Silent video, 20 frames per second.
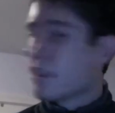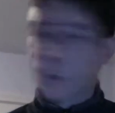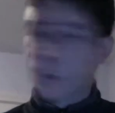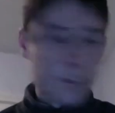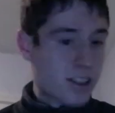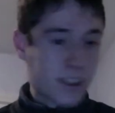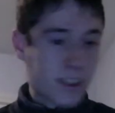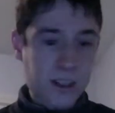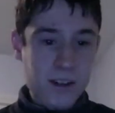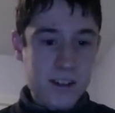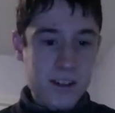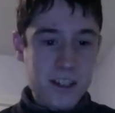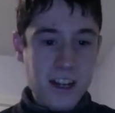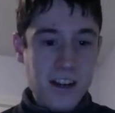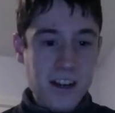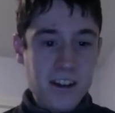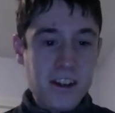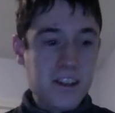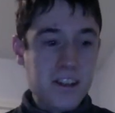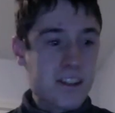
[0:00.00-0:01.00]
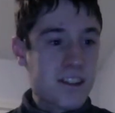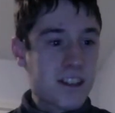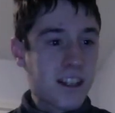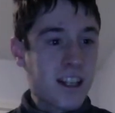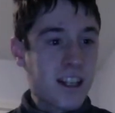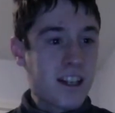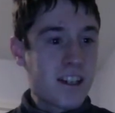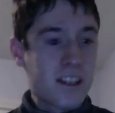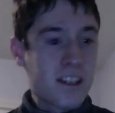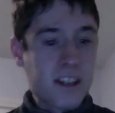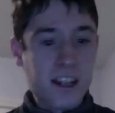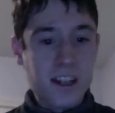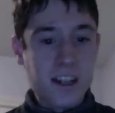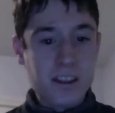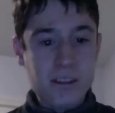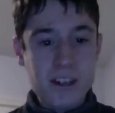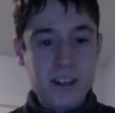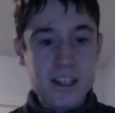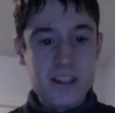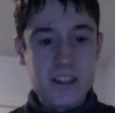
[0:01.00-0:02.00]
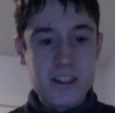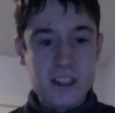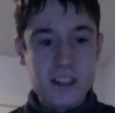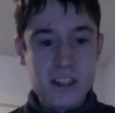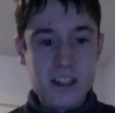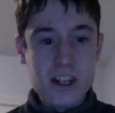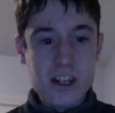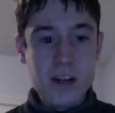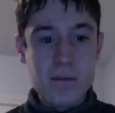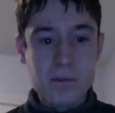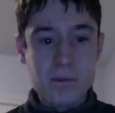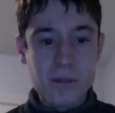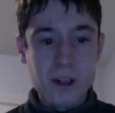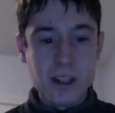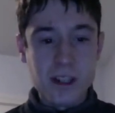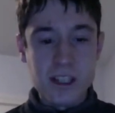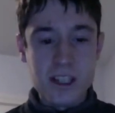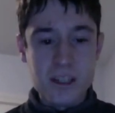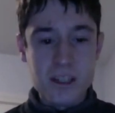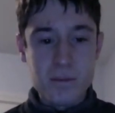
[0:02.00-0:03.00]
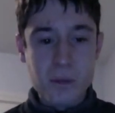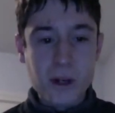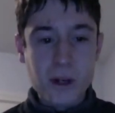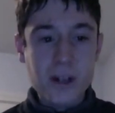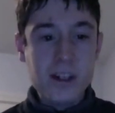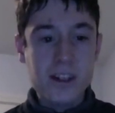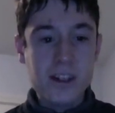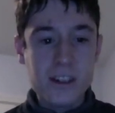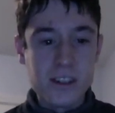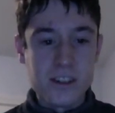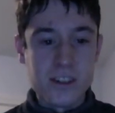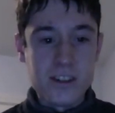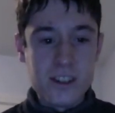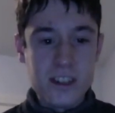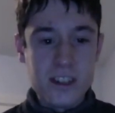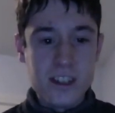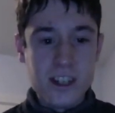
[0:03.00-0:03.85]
goes out on this ledge and threatens to jump while his partners